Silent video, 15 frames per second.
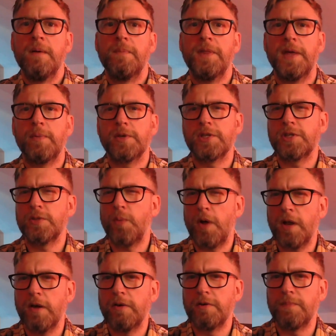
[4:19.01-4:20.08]
but they were
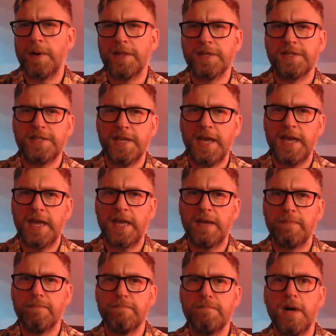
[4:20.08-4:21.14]
swallowed by the
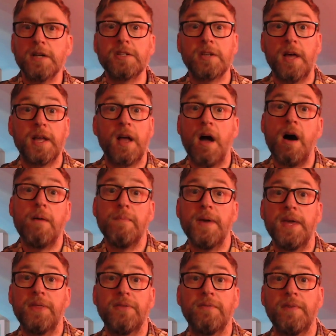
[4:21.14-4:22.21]
sea, much like our
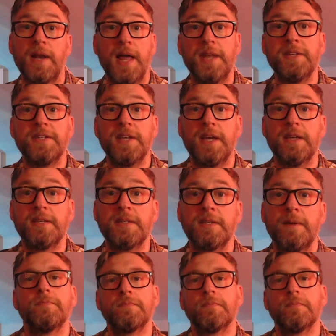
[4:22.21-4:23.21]
myth of Atlantis.